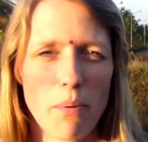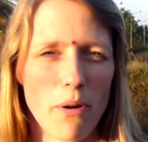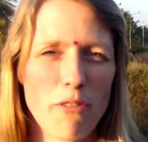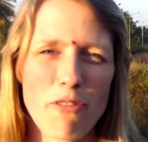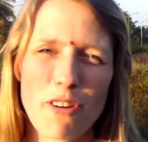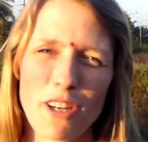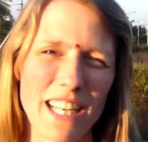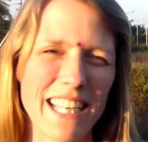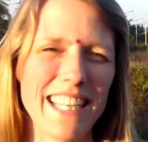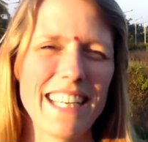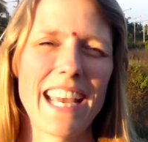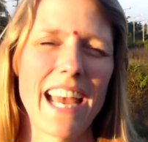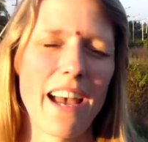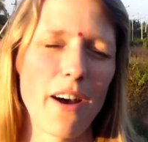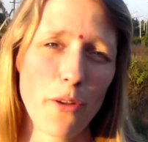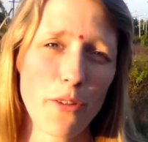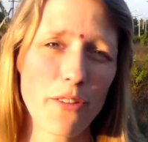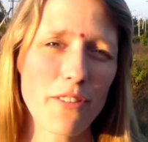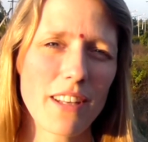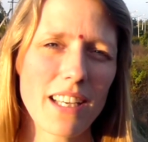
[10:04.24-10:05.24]
perfectly
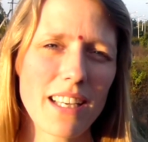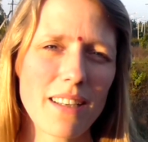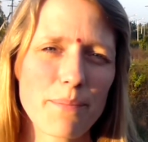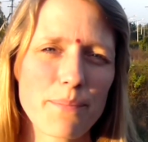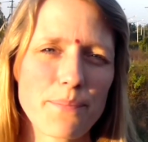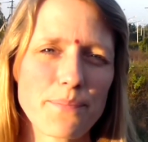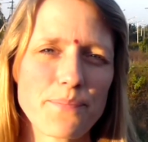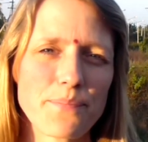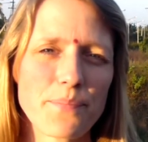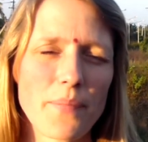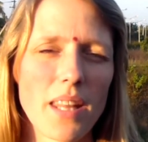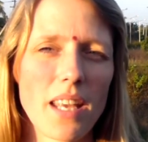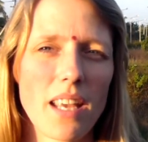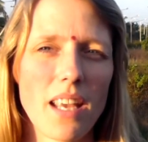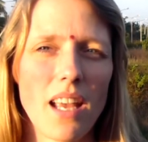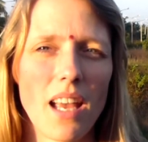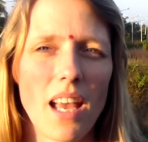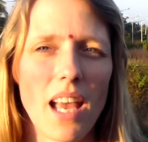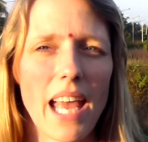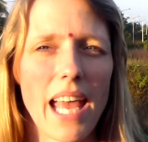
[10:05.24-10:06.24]
healthy.
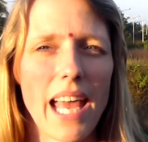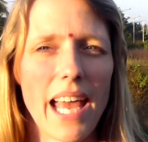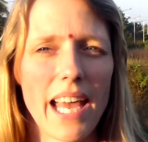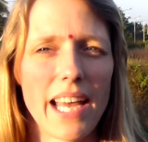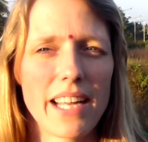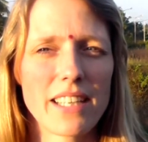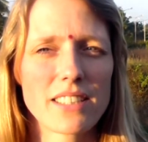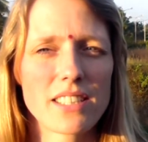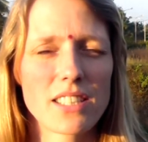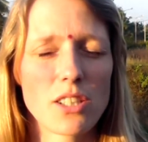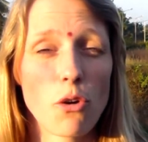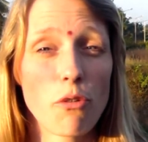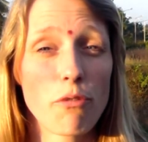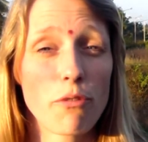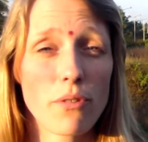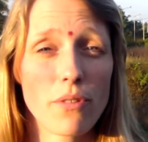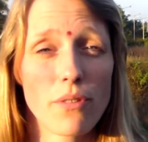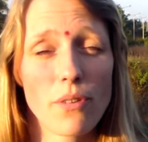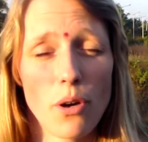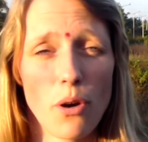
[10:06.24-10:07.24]
And
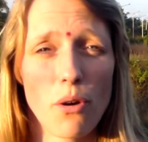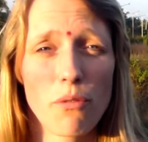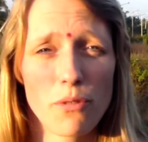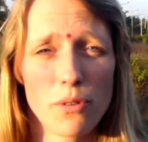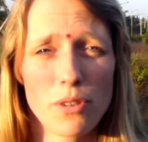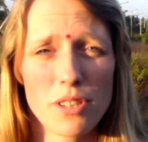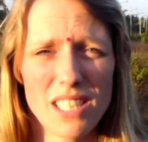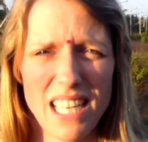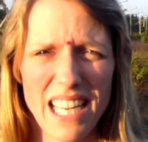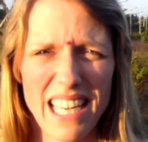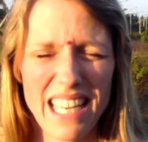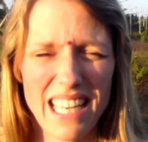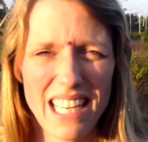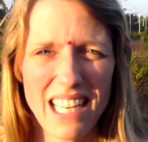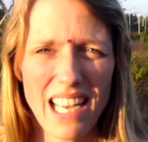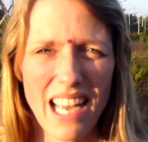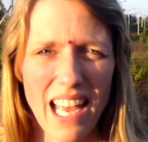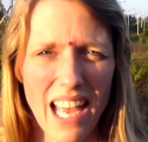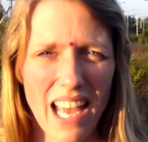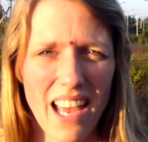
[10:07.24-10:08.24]
of course
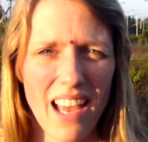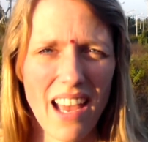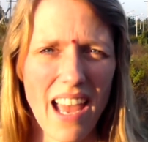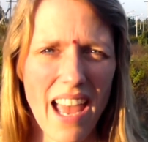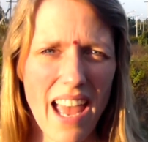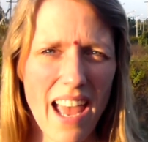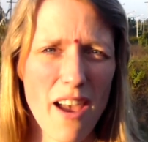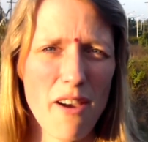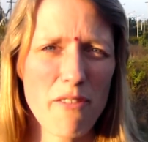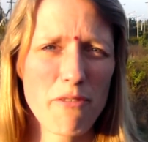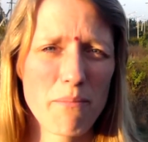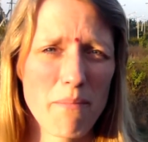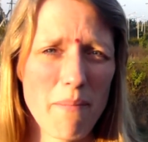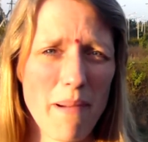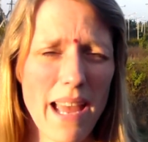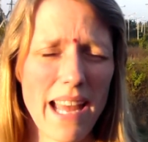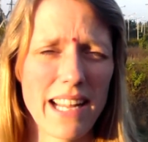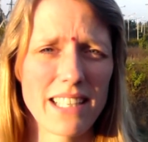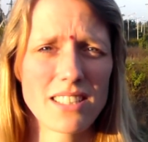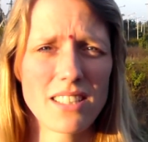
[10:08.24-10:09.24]
I have
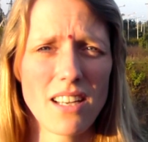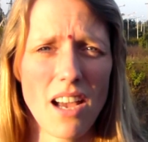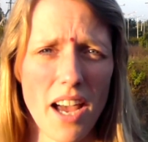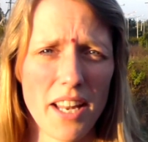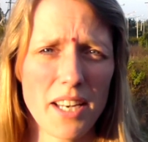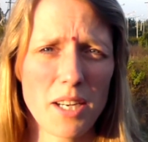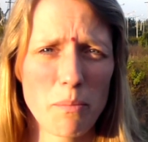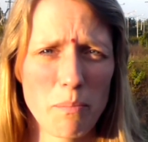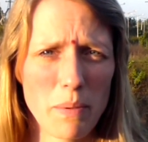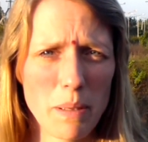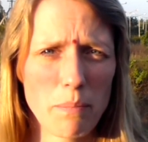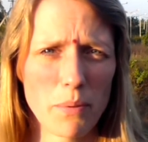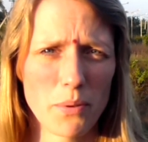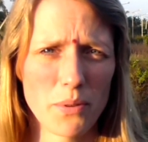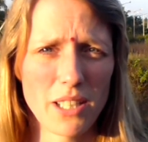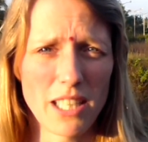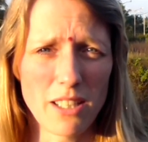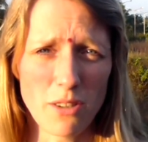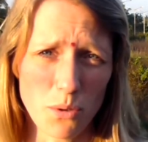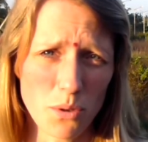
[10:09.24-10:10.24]
met other
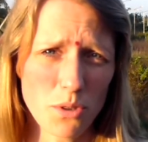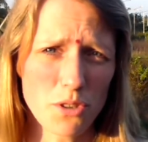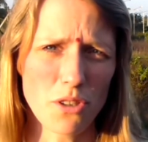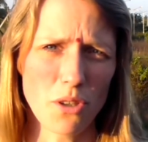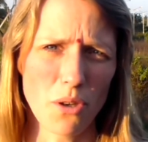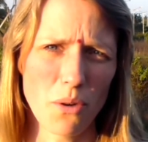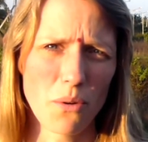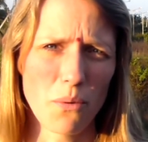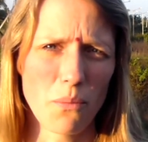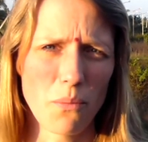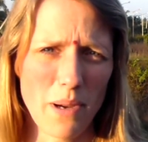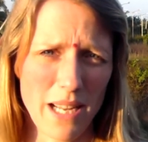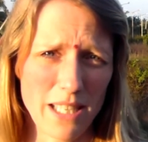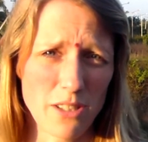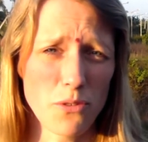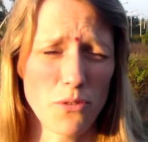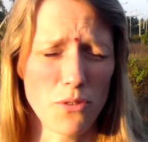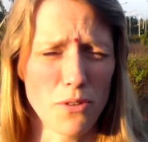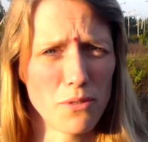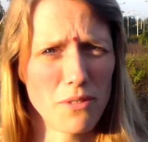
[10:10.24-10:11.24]
people that also
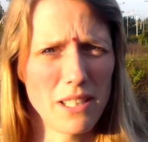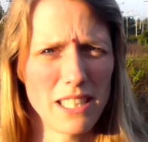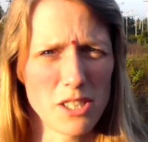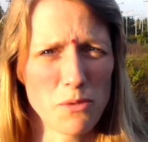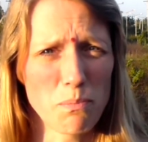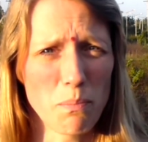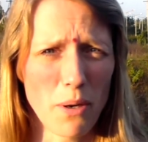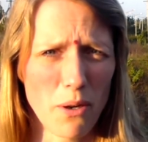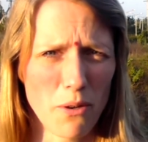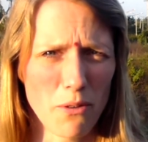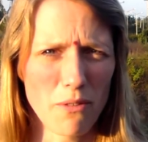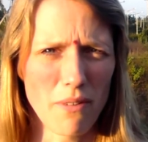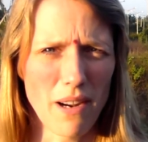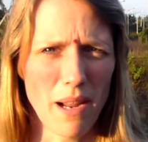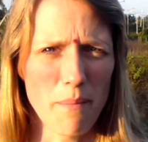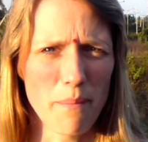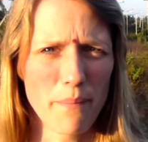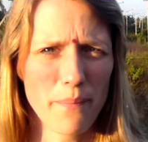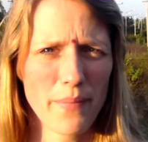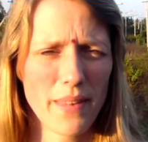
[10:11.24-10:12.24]
went through this
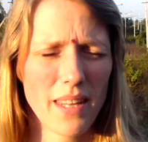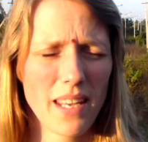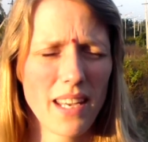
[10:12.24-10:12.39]
program.